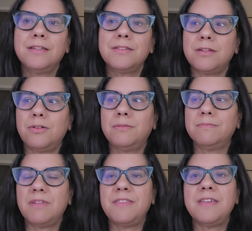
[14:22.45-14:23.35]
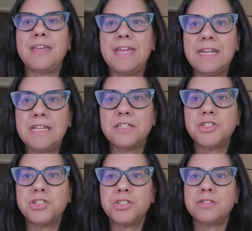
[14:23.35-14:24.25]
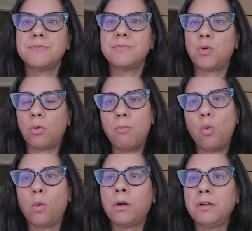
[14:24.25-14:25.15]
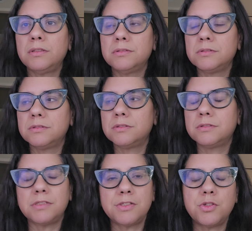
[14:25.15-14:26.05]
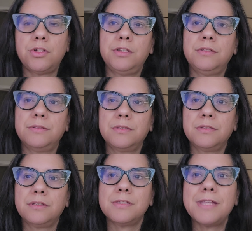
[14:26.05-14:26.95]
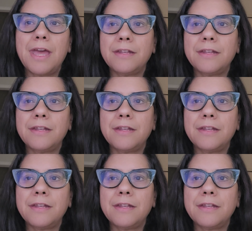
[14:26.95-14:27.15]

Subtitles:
So I think 80-ish or more is good, because